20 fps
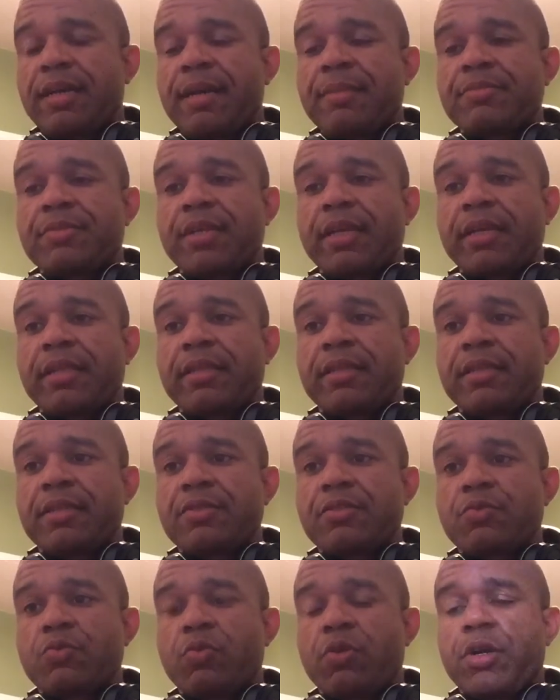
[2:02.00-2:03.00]
times like
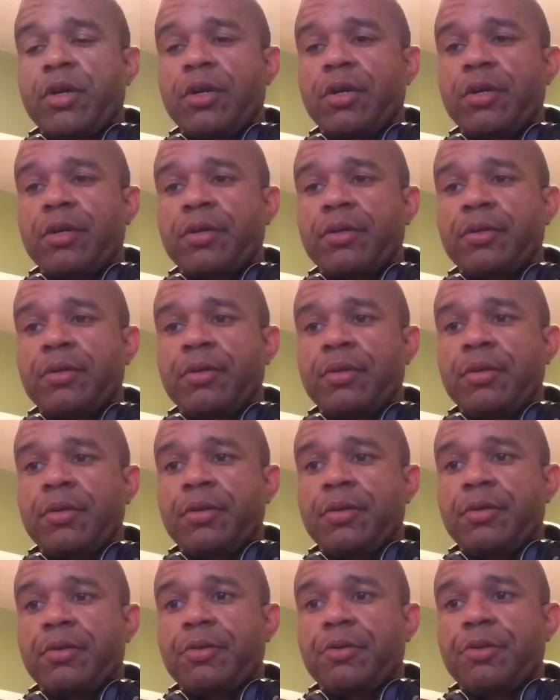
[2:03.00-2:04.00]
this where,
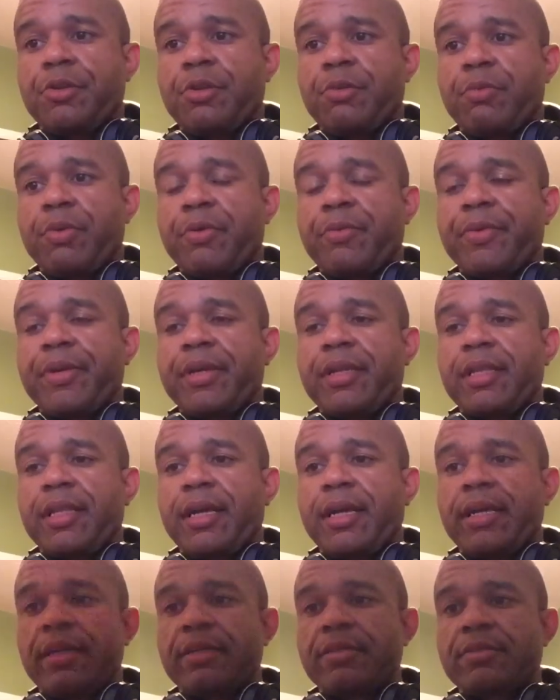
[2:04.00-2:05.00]
you know, we
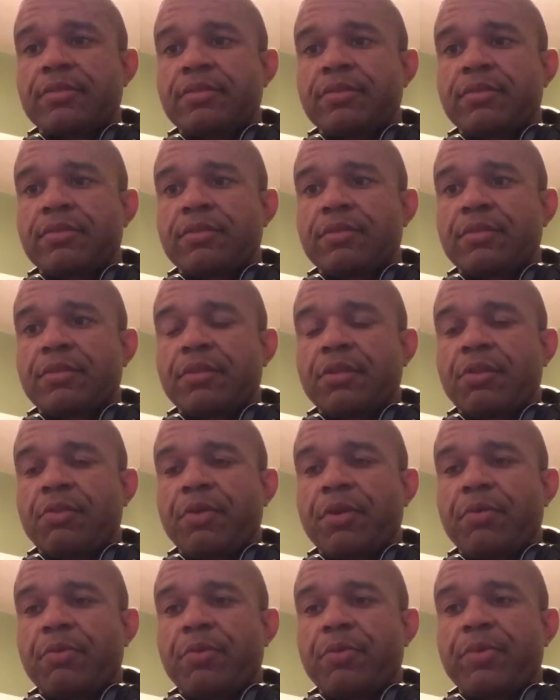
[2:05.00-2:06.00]
realize, you know,
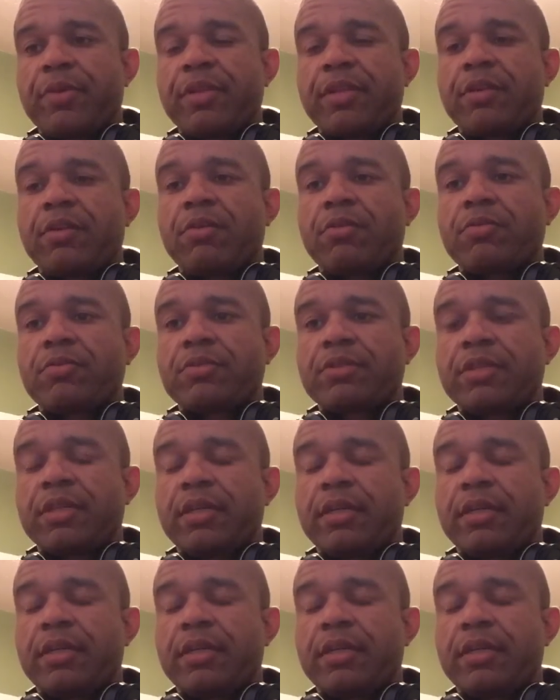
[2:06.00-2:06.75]
we really don't,